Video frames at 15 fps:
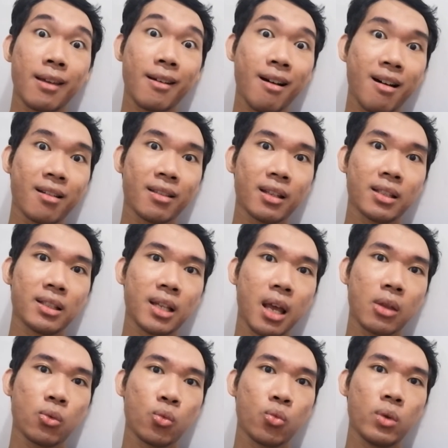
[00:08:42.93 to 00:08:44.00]
got is
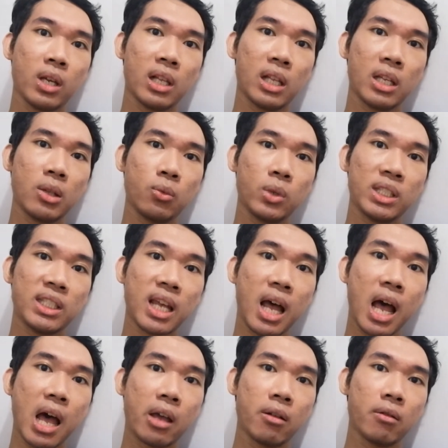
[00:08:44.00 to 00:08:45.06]
that Wylan was
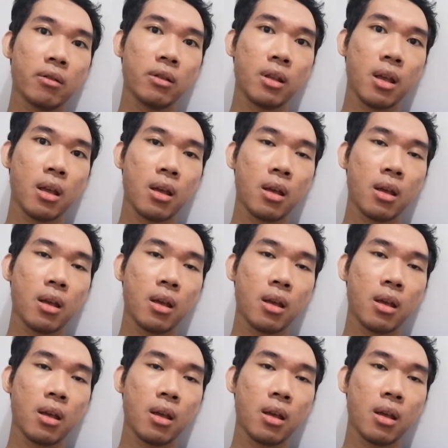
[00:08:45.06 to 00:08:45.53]
hired,